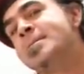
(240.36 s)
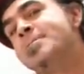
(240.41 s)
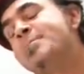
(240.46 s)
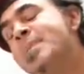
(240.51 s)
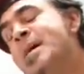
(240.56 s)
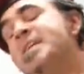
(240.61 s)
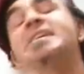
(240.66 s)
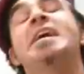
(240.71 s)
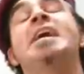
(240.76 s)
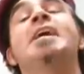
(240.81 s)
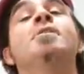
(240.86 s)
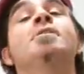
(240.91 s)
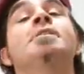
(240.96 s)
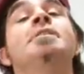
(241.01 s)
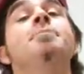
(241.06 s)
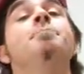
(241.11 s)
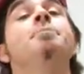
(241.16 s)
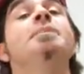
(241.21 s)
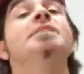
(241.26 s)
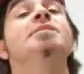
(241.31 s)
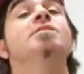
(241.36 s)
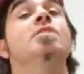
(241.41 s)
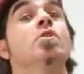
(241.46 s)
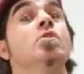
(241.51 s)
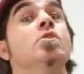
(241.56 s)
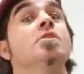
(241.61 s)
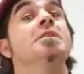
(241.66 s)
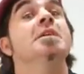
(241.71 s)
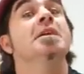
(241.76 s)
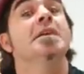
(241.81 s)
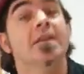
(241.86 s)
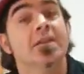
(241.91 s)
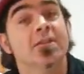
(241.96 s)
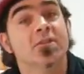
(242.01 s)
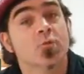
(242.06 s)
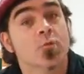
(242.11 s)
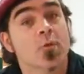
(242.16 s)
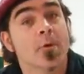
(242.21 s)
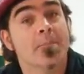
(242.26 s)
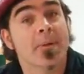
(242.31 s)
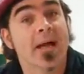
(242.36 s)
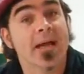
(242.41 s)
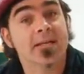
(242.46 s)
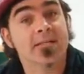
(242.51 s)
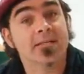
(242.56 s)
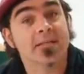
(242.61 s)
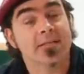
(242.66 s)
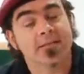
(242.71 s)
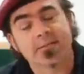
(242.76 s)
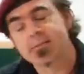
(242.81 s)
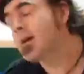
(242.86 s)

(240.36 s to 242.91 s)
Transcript: But how can it be turned into a painting?